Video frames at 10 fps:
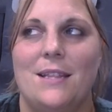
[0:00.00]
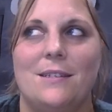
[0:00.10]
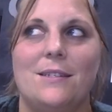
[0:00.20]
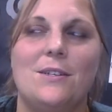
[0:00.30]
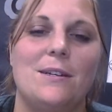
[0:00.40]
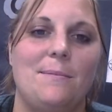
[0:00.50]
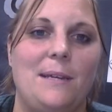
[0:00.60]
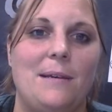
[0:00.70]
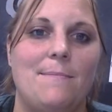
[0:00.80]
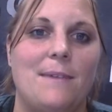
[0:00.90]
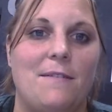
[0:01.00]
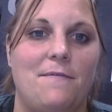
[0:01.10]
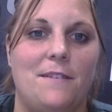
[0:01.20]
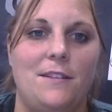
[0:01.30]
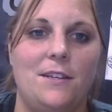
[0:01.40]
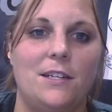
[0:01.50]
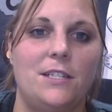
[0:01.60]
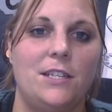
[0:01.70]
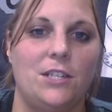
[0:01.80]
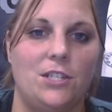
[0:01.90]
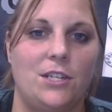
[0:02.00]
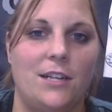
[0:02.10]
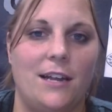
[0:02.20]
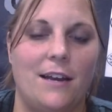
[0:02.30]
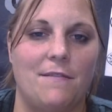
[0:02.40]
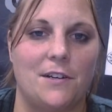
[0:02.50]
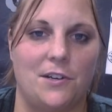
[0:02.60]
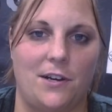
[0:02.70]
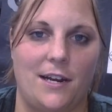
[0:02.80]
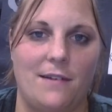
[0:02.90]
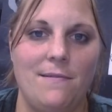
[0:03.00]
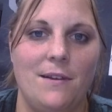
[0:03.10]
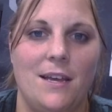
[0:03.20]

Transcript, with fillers: This is going to be my fifth year teaching at Evergreen,